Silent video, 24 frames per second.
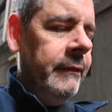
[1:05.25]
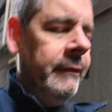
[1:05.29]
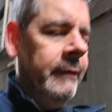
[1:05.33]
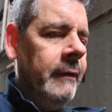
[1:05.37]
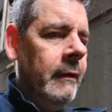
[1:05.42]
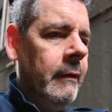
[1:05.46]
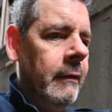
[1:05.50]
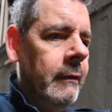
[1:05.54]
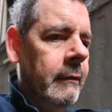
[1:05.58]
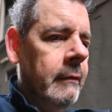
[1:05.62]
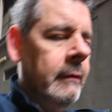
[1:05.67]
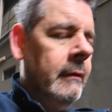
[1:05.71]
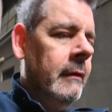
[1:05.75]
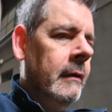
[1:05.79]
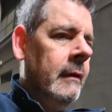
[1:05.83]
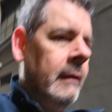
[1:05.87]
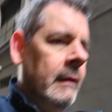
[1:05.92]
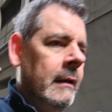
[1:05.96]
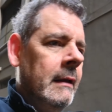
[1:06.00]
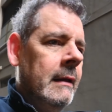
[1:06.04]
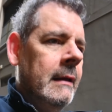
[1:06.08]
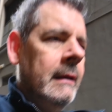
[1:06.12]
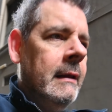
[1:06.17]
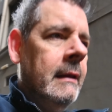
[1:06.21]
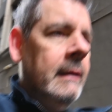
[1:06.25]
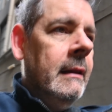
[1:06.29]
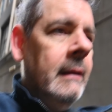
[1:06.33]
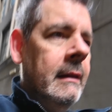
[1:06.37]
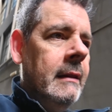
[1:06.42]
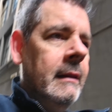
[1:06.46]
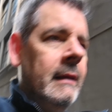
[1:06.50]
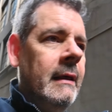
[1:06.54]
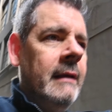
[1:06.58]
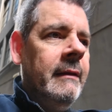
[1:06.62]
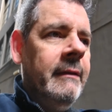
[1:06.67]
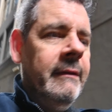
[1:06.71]
So
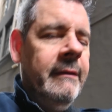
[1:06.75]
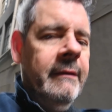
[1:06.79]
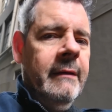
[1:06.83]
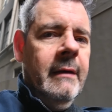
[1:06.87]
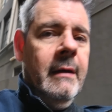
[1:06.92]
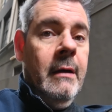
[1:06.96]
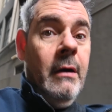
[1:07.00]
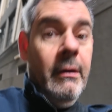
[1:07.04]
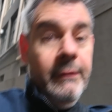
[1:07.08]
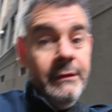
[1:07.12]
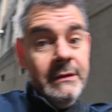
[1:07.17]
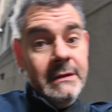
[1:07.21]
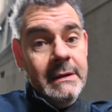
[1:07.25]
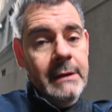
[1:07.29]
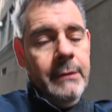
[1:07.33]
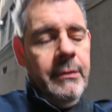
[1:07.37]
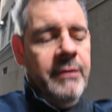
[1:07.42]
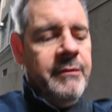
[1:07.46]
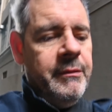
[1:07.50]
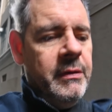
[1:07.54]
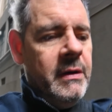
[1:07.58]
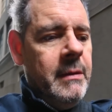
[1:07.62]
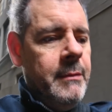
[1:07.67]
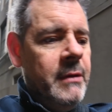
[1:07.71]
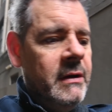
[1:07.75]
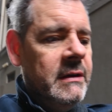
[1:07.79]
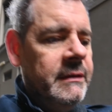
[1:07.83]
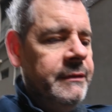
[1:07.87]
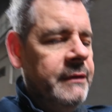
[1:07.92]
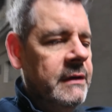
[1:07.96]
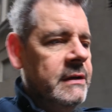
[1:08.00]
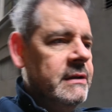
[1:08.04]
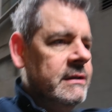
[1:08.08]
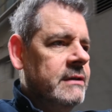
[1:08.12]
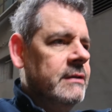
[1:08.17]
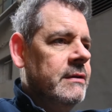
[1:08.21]
that's uh, obviously we've pretty much
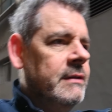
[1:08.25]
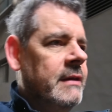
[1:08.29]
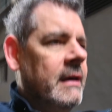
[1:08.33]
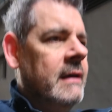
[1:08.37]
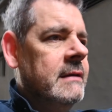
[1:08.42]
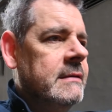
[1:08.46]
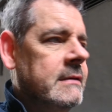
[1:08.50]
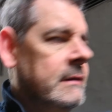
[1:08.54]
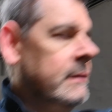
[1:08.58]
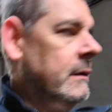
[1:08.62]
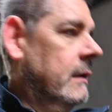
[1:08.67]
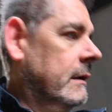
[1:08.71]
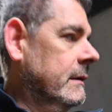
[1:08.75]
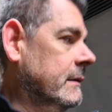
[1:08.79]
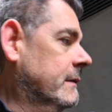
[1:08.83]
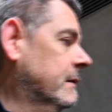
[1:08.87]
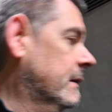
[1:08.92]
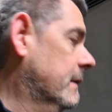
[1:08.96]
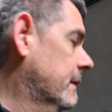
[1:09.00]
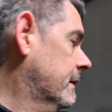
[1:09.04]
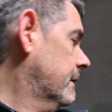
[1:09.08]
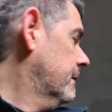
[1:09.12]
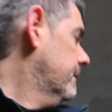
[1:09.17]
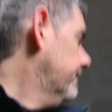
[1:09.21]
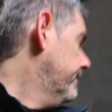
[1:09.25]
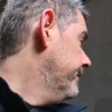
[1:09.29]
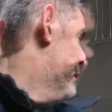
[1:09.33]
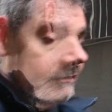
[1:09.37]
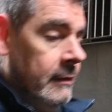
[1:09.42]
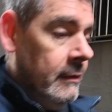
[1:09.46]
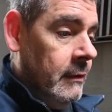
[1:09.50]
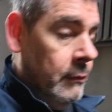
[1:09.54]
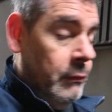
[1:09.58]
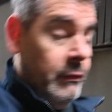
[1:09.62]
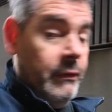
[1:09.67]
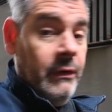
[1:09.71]
finished 2019.
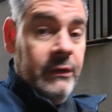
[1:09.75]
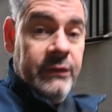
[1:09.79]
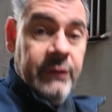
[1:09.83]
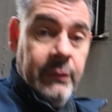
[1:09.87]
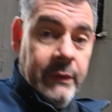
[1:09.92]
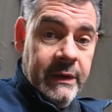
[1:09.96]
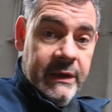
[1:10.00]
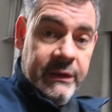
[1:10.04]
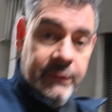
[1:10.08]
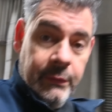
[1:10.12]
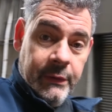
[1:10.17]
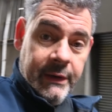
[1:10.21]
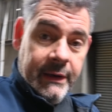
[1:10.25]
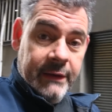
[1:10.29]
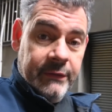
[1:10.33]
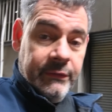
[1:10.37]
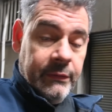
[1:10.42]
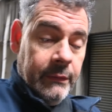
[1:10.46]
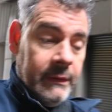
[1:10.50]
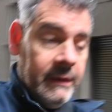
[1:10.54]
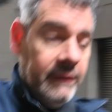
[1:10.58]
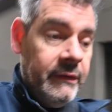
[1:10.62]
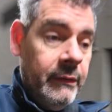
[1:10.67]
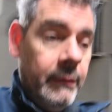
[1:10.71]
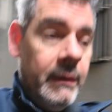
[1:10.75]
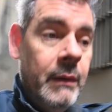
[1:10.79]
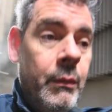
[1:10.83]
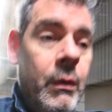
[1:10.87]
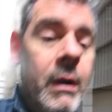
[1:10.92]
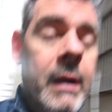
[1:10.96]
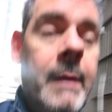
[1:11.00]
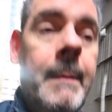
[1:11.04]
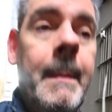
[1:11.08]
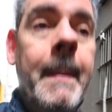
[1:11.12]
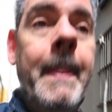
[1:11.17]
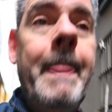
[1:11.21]
We've got 2020 and
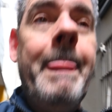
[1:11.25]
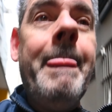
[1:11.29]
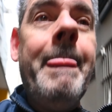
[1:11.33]
2021.